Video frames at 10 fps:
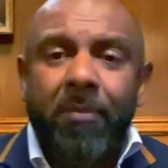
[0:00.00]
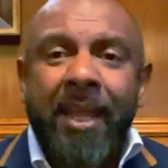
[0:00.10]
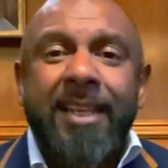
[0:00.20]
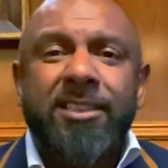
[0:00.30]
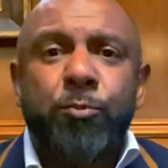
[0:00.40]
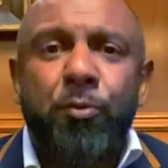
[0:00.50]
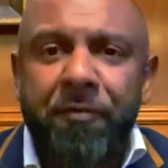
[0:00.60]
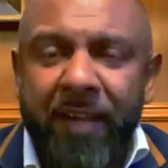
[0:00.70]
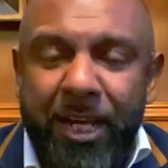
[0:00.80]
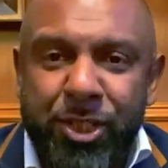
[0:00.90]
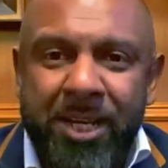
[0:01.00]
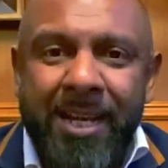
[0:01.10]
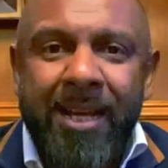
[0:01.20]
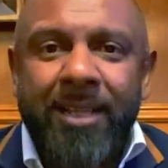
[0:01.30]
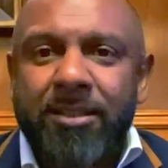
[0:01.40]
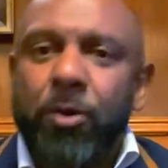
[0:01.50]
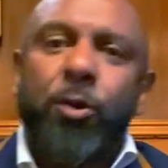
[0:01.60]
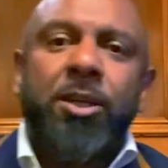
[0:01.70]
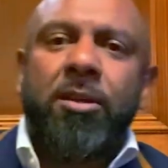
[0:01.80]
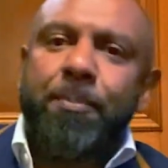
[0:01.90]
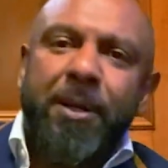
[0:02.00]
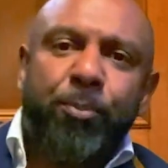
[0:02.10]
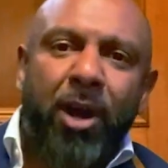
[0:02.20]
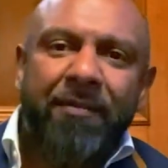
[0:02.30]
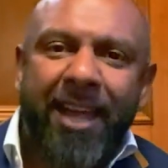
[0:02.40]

It's small fish. So, the big private